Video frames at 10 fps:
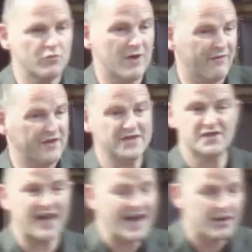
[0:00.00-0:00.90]
We have a
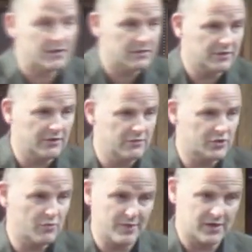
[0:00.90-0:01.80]
desire to do
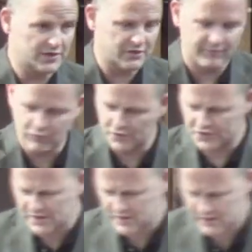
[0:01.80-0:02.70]
so because of what
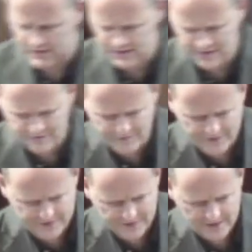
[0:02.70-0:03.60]
Jesus has done for
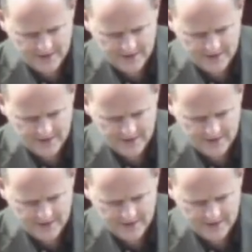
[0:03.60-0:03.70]
us.